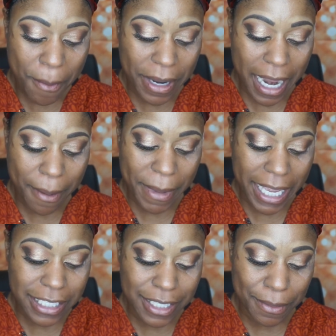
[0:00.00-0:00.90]
But I
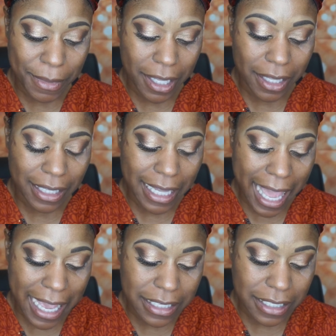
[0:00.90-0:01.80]
made some
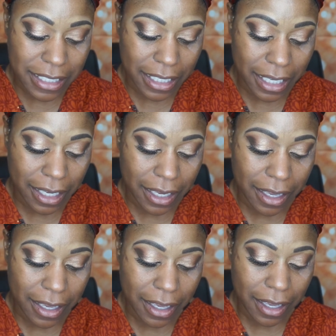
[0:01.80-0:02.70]
lasting
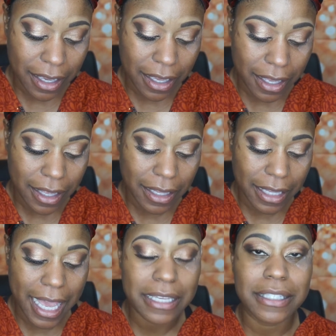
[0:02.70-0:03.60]

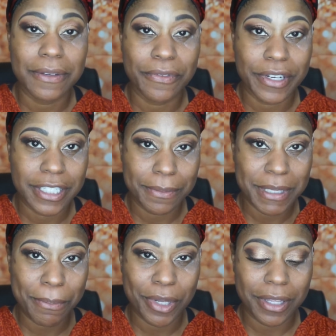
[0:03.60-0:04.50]
friendships.
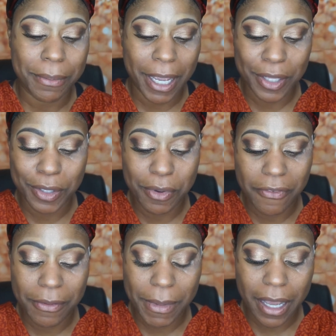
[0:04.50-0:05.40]
I'm pulling my glue
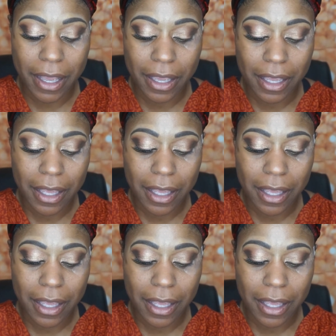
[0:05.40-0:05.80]
off of my